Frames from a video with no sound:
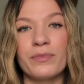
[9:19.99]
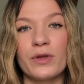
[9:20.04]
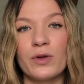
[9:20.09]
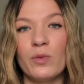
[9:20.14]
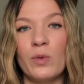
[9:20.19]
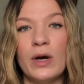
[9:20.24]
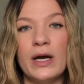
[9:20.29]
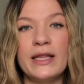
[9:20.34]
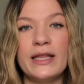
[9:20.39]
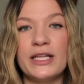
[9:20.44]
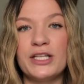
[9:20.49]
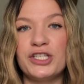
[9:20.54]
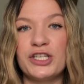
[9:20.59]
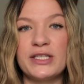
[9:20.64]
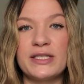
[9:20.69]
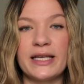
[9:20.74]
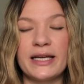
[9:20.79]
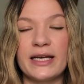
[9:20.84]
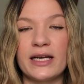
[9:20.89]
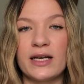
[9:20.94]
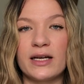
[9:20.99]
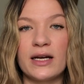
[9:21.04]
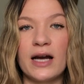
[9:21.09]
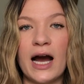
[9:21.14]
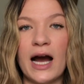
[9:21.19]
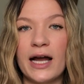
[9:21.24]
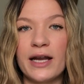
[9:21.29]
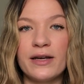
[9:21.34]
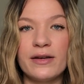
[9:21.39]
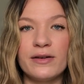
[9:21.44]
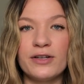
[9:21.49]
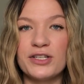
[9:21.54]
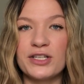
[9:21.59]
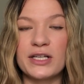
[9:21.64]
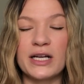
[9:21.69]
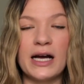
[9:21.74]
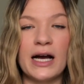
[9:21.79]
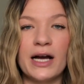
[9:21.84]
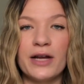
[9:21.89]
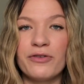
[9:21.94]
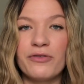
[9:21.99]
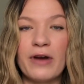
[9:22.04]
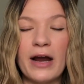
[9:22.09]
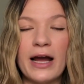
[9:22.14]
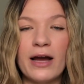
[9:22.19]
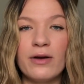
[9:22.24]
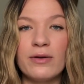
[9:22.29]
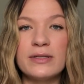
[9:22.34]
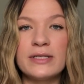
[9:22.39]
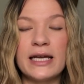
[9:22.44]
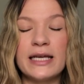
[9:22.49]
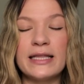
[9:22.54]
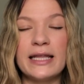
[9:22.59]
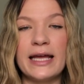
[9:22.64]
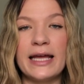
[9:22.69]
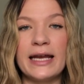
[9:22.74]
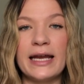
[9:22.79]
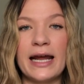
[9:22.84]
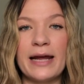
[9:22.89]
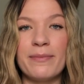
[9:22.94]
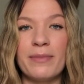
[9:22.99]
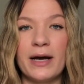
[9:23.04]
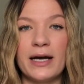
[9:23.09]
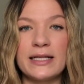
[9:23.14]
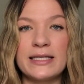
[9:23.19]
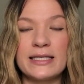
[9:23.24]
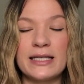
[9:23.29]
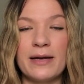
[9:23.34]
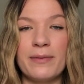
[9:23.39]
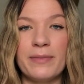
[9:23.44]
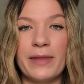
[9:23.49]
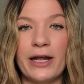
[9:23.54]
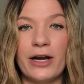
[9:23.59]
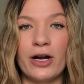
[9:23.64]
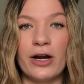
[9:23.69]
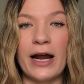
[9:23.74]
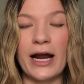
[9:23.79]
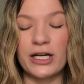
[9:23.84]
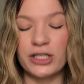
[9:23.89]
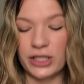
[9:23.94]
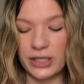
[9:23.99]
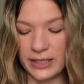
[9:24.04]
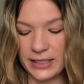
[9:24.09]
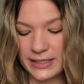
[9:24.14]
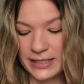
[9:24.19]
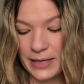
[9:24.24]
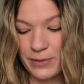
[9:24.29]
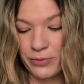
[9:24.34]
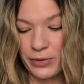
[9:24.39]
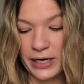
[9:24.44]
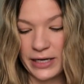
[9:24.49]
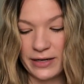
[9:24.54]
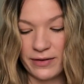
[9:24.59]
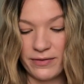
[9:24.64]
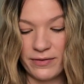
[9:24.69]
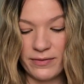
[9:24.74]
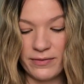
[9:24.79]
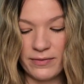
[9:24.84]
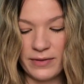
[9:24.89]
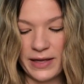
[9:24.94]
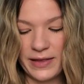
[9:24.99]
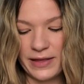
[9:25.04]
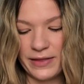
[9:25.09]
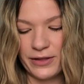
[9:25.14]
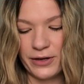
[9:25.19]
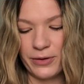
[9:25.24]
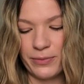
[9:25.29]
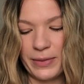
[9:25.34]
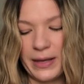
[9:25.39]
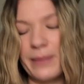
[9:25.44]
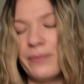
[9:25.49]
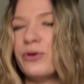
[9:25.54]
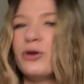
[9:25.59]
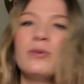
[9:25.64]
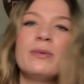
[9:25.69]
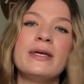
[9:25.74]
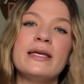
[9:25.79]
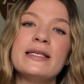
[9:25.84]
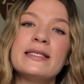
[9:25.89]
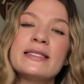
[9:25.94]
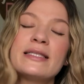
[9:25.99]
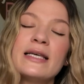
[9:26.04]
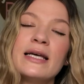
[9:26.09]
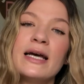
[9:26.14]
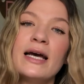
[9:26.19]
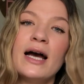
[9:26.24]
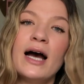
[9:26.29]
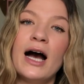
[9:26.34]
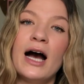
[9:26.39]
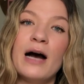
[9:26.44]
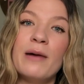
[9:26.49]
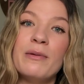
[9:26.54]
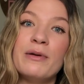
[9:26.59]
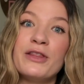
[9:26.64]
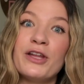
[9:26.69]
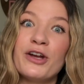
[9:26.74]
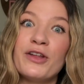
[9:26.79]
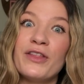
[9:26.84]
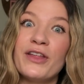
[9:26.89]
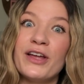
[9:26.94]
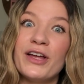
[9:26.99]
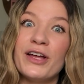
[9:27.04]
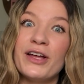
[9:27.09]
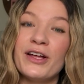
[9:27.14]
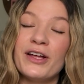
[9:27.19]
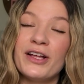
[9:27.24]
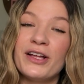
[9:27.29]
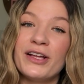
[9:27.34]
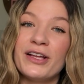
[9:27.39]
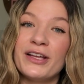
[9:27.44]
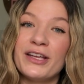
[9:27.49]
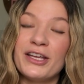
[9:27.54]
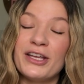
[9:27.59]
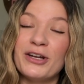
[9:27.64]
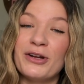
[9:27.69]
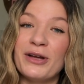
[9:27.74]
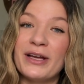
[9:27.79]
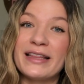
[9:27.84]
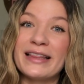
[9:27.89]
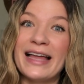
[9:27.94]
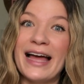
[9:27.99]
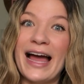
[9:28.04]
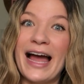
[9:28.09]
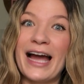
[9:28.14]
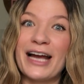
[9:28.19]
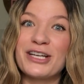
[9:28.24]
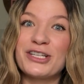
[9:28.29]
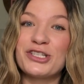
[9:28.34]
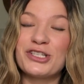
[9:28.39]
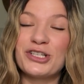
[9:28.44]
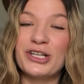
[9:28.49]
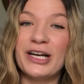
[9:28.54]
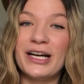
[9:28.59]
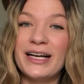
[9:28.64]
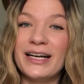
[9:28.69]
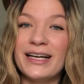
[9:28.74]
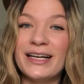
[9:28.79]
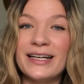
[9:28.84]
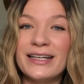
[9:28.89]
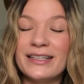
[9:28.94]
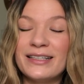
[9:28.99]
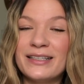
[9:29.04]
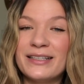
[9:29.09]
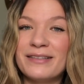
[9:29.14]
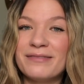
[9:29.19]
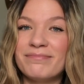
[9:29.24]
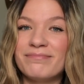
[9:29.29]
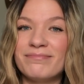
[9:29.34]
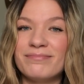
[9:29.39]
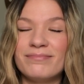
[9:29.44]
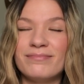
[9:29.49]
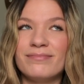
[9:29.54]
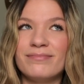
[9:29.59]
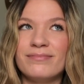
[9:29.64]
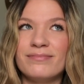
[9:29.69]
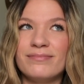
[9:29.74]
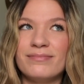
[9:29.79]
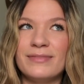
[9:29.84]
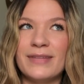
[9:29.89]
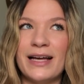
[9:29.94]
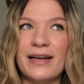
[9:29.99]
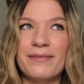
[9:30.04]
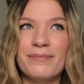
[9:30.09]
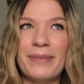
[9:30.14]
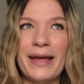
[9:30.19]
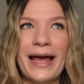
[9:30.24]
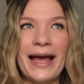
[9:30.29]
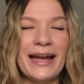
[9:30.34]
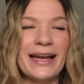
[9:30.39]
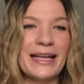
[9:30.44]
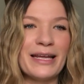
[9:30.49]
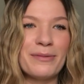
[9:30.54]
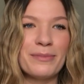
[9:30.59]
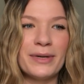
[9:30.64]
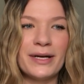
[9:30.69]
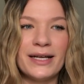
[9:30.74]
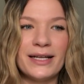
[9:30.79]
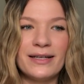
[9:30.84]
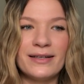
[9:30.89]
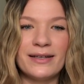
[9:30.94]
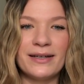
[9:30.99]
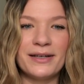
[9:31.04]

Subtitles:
one that's just like cotton, just a cotton round. And then I bought some that are actually the same brand of, I think they're Bamboobies. And they're the, the extra, not padding, but